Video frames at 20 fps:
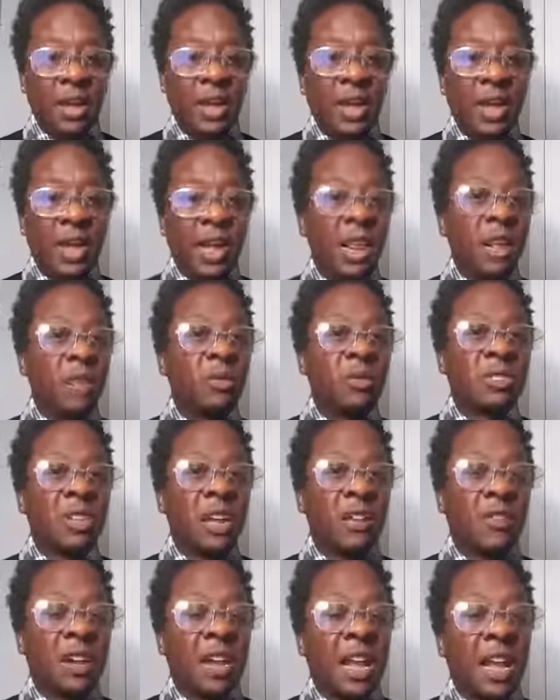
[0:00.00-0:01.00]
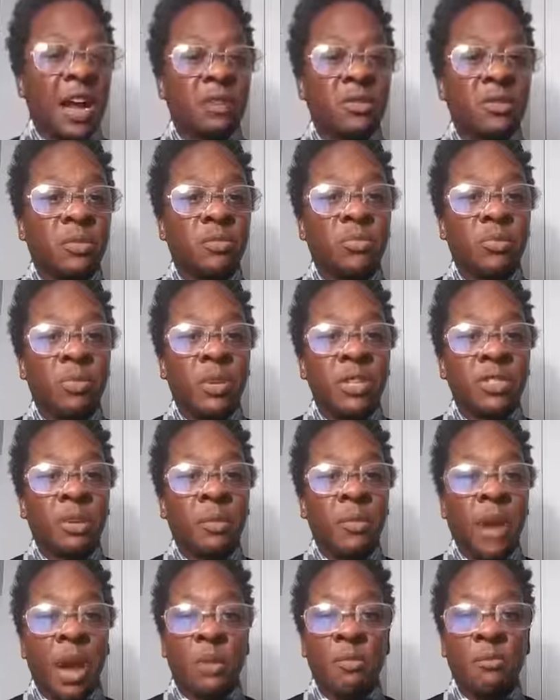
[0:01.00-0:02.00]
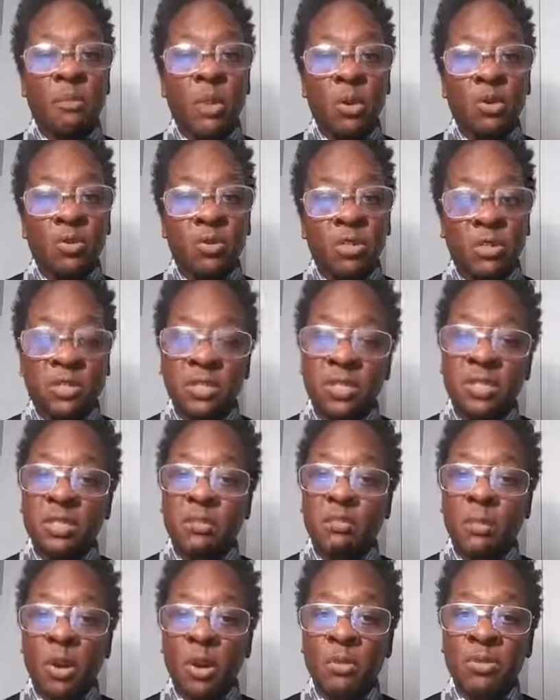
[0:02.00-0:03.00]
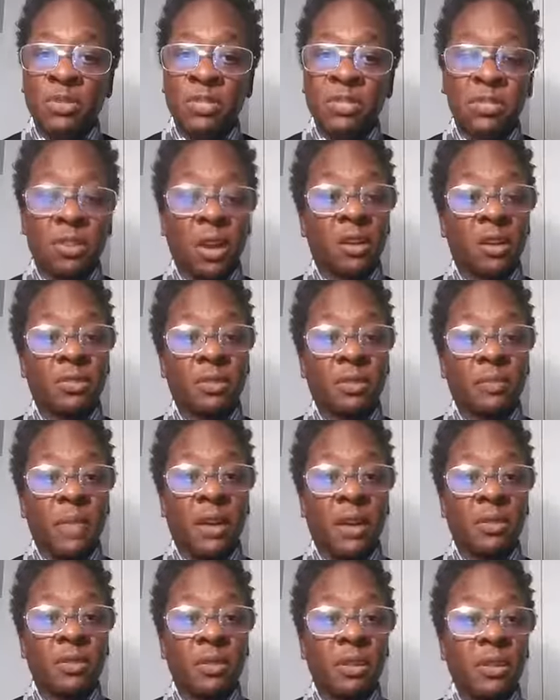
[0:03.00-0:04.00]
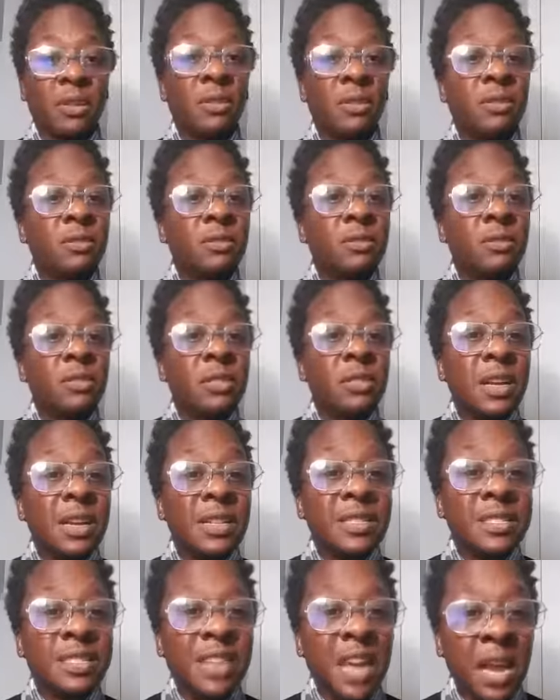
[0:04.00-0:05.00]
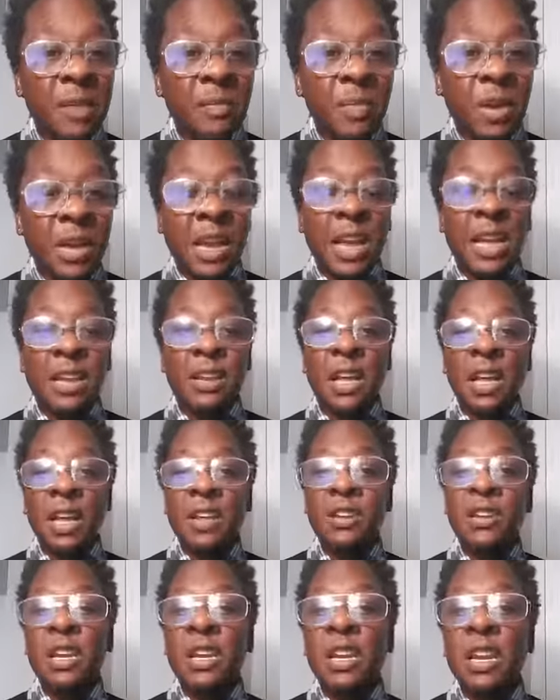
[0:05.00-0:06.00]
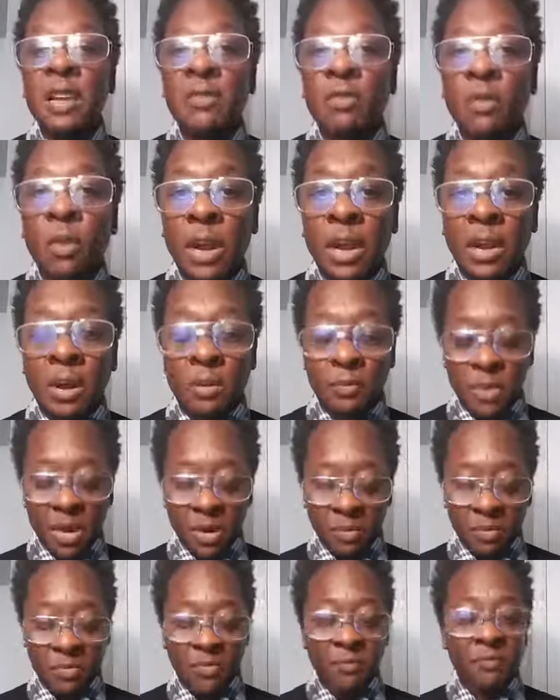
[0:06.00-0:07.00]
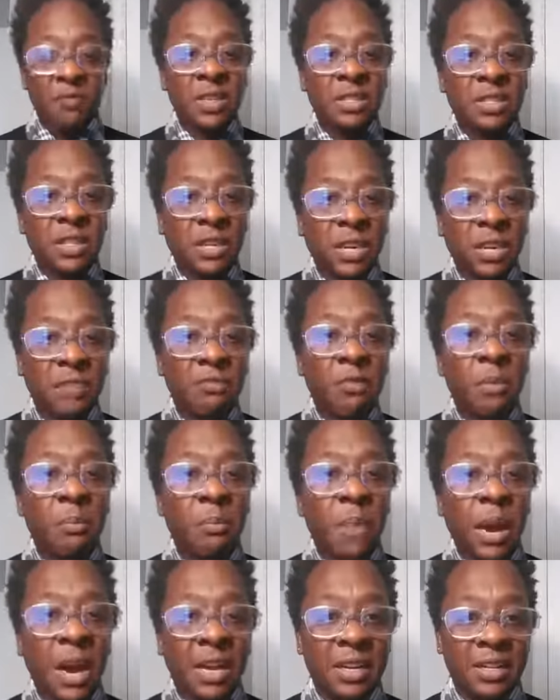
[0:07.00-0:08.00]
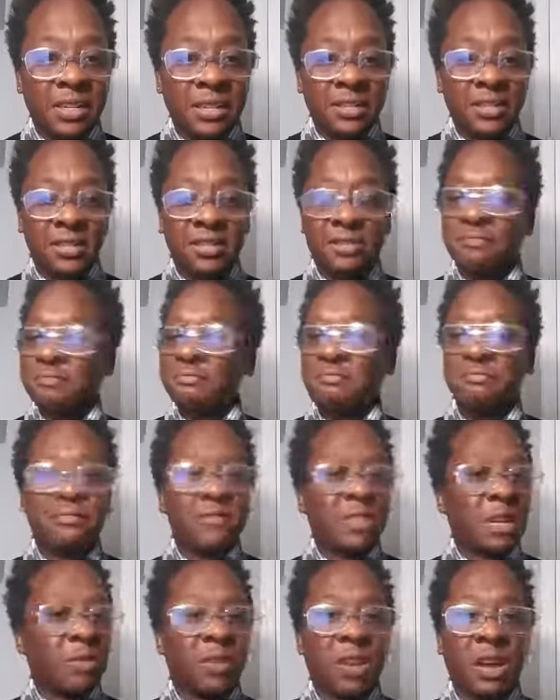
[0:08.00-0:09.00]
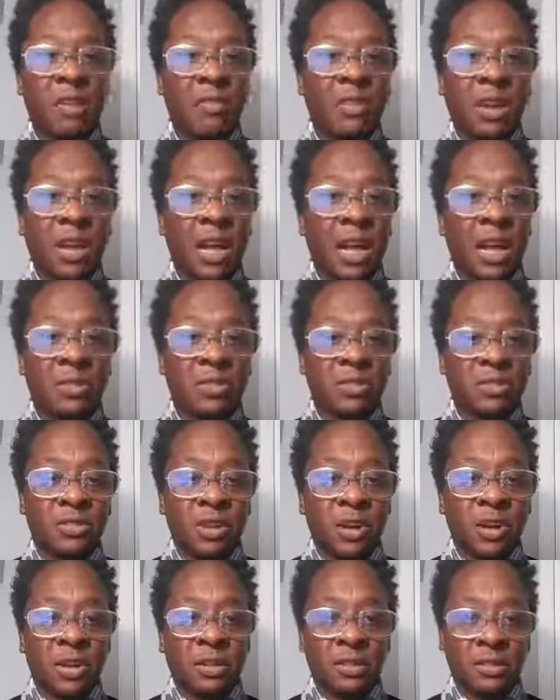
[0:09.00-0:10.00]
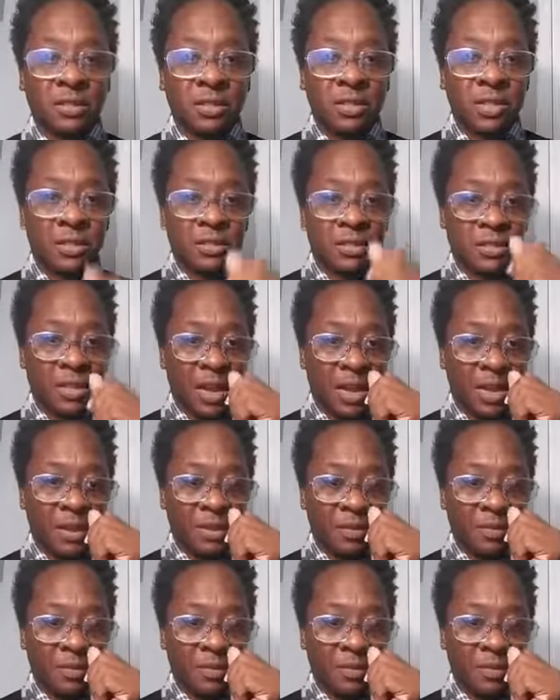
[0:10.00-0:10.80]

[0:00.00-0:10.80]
And he was never allowed to preach about Moses, because Moses talks about escaping and delivering a people physically from bondage. They were never allowed to talk, teach that.